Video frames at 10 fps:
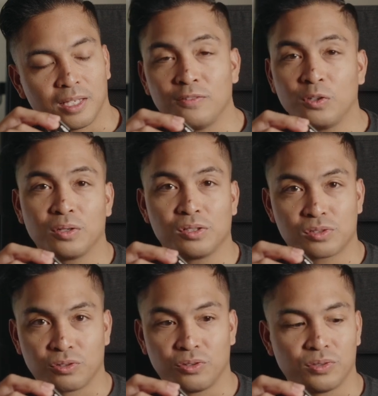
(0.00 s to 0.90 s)
gave you all the
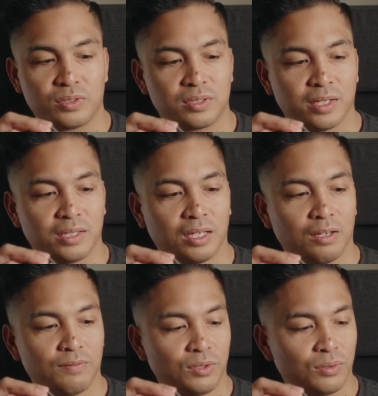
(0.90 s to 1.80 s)
screws. They
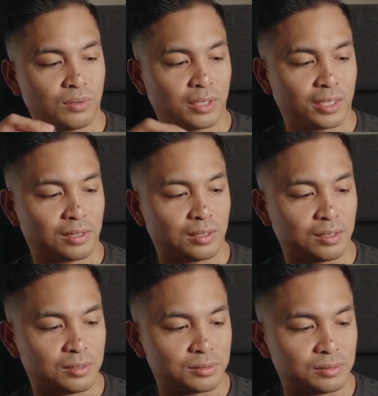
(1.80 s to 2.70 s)
gave you like
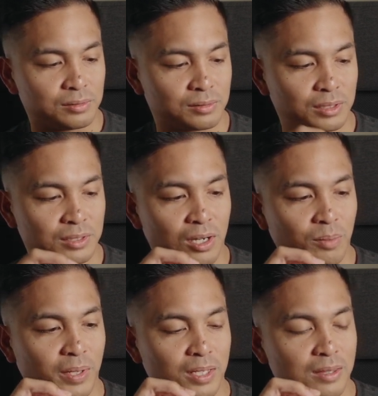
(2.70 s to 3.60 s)
the little
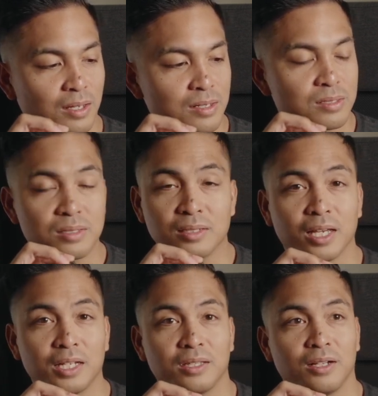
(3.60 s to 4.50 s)
guitar pick things to
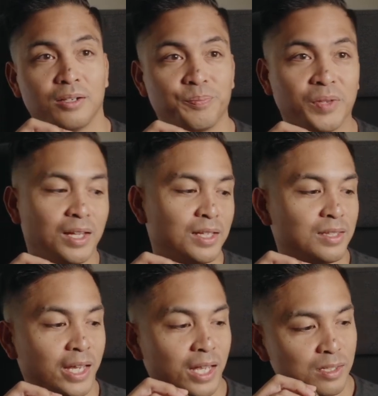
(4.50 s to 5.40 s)
get in there,
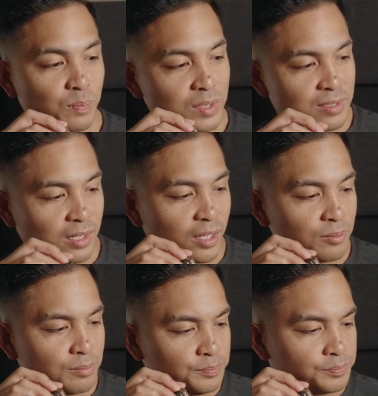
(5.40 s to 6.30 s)
to get deep
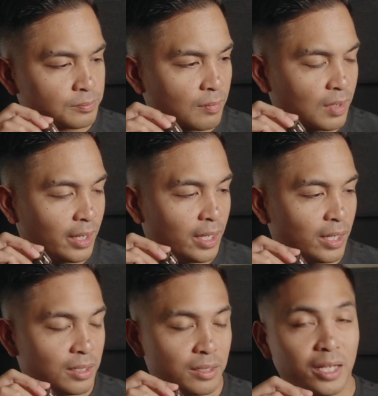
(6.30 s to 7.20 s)
inside,
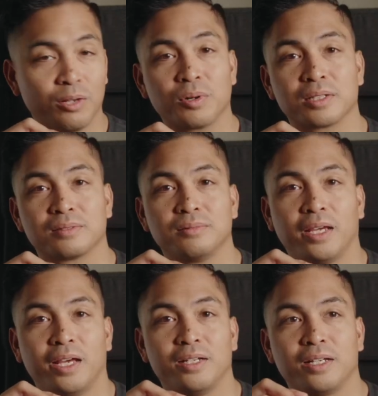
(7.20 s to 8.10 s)
and it worked.
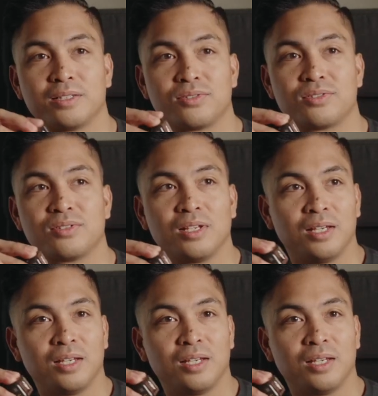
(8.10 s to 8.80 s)
And it's